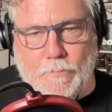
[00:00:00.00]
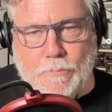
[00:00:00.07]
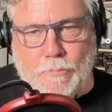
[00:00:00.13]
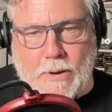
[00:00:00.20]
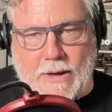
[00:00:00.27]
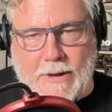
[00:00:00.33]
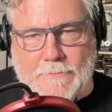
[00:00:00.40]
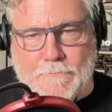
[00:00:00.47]

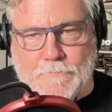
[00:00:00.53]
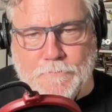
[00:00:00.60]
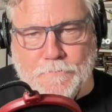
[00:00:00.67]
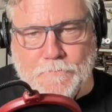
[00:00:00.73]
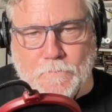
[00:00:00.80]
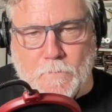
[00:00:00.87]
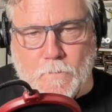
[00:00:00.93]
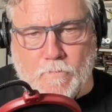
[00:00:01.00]
But
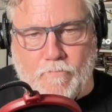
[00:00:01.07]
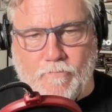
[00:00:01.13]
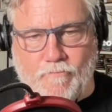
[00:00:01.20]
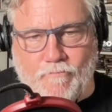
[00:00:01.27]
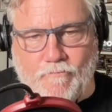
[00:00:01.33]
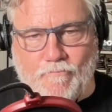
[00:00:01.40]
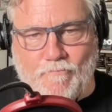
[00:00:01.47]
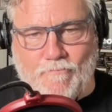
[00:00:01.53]

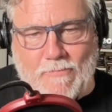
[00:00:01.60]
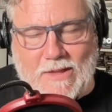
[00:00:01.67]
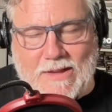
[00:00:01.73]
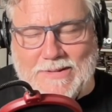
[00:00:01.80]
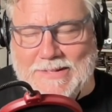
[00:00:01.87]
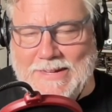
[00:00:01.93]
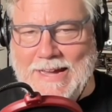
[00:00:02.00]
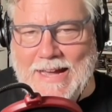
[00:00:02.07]

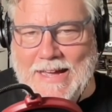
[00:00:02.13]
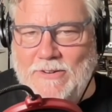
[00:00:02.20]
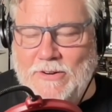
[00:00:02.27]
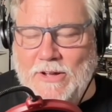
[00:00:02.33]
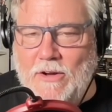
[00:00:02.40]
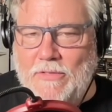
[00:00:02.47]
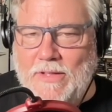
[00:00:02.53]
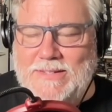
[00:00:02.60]
yeah, I don't
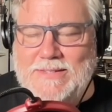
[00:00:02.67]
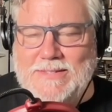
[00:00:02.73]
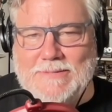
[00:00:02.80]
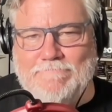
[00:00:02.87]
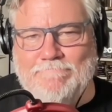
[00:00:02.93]
know. That's